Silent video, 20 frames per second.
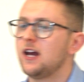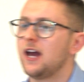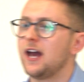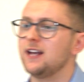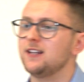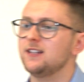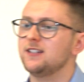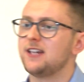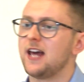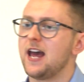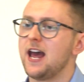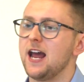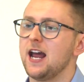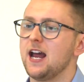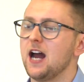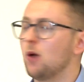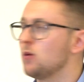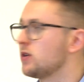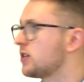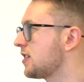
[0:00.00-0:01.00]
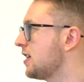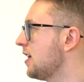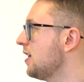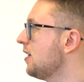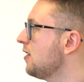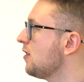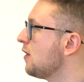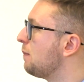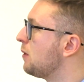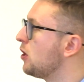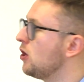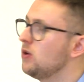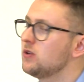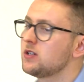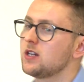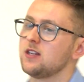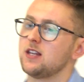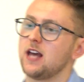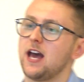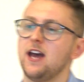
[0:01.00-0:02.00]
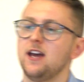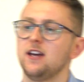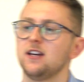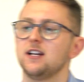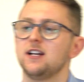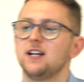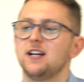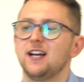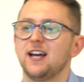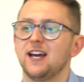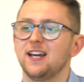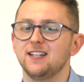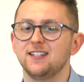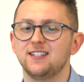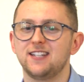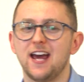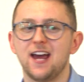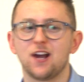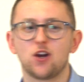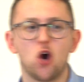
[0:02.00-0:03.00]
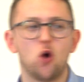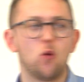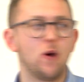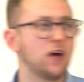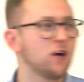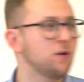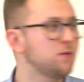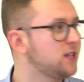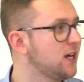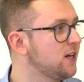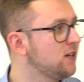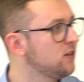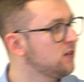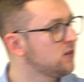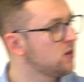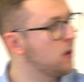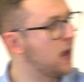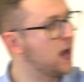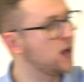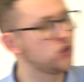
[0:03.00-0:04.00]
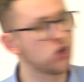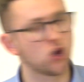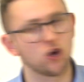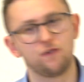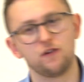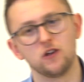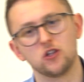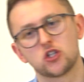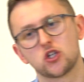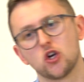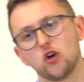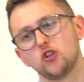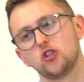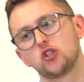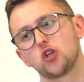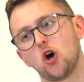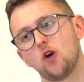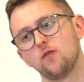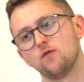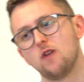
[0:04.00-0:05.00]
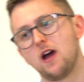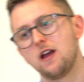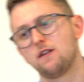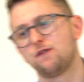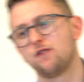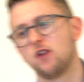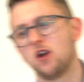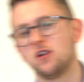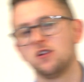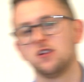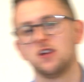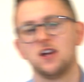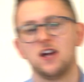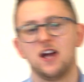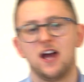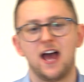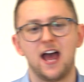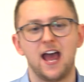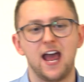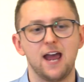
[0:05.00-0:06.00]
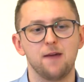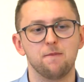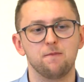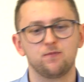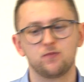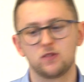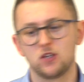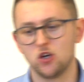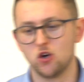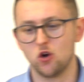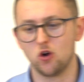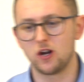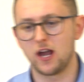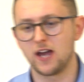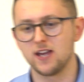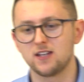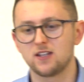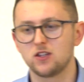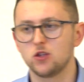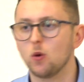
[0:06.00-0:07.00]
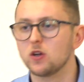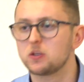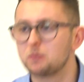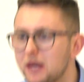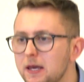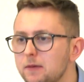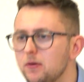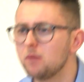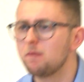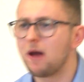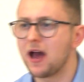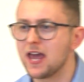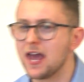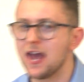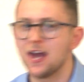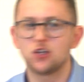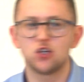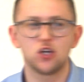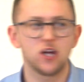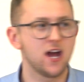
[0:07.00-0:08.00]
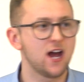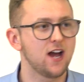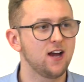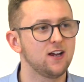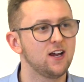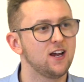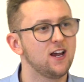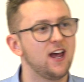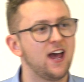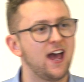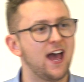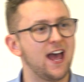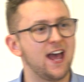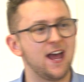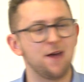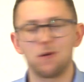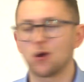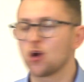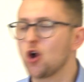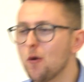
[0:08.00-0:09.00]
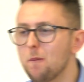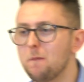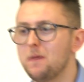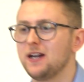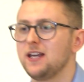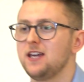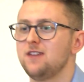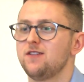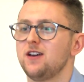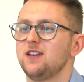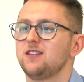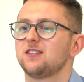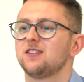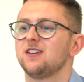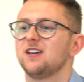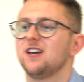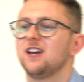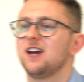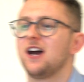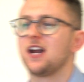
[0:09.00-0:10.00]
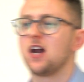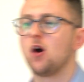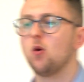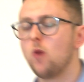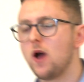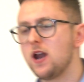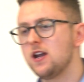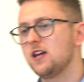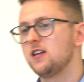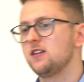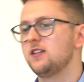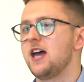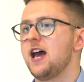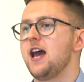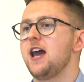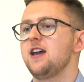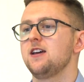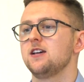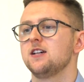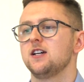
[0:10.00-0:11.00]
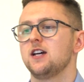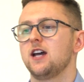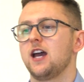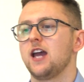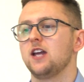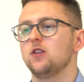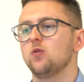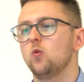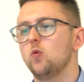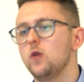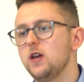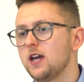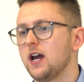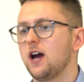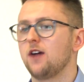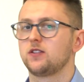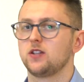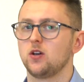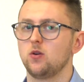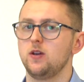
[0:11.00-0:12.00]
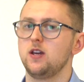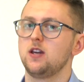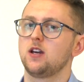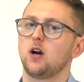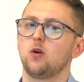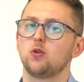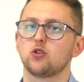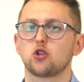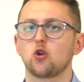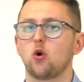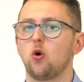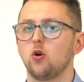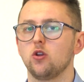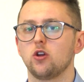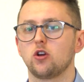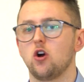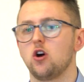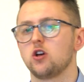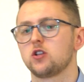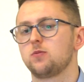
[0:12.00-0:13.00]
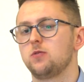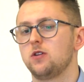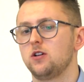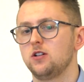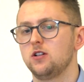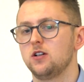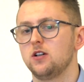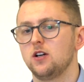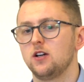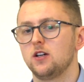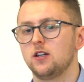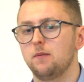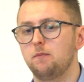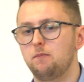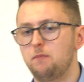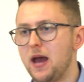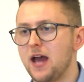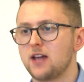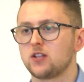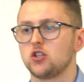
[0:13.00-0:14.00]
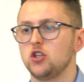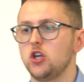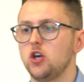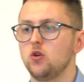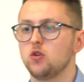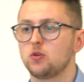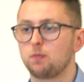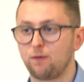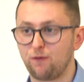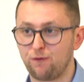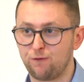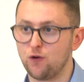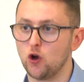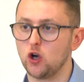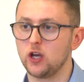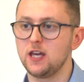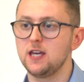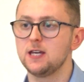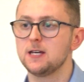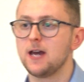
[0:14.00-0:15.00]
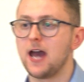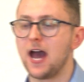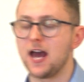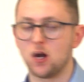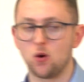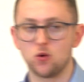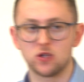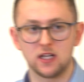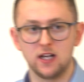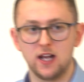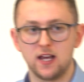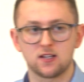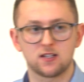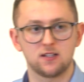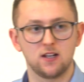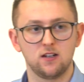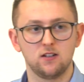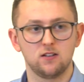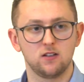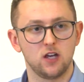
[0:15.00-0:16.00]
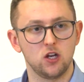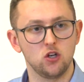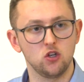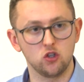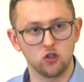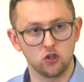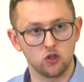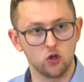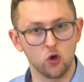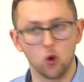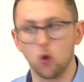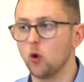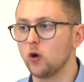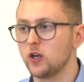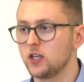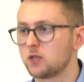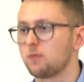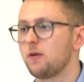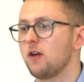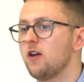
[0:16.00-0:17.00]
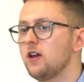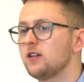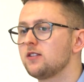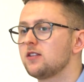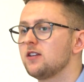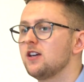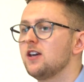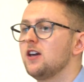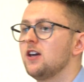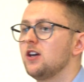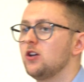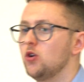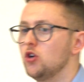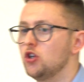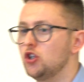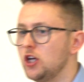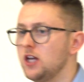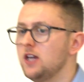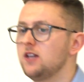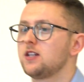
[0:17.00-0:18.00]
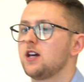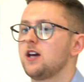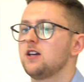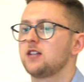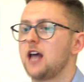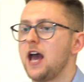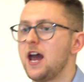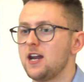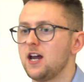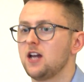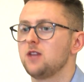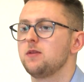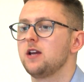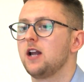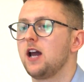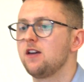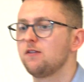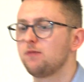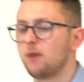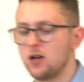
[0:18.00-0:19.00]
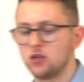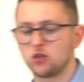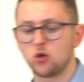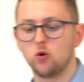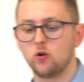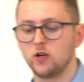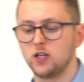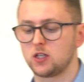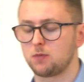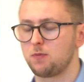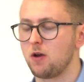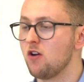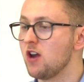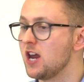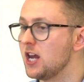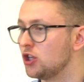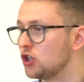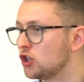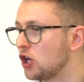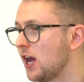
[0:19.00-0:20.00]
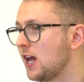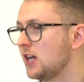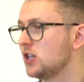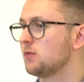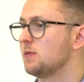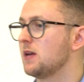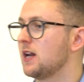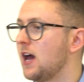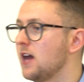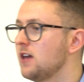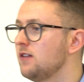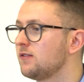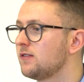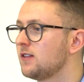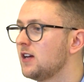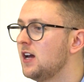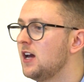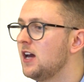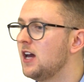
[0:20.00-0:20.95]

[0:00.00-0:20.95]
And uh, I was sitting in the pews in there, and uh, got welcomed in. Uh, Jonathan's son, Tom Redfern. Um, you know, like there was people my age here. Um, I couldn't believe it, and I went in there, and week after week, I was taught the gospel, the best news fully, and I was listening. And the Holy Spirit, you know, Jesus entered my life by his Holy Spirit. He changed my life.